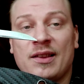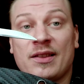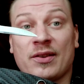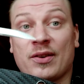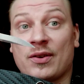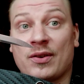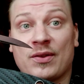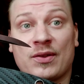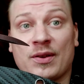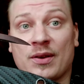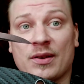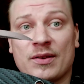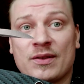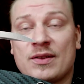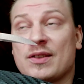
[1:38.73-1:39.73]

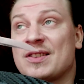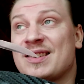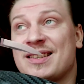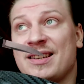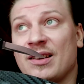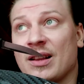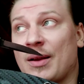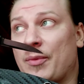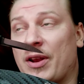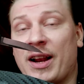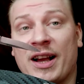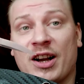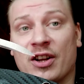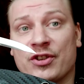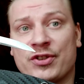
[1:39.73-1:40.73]
The steel, I mean,
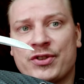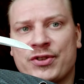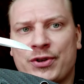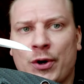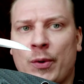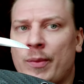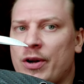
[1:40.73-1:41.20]
I got so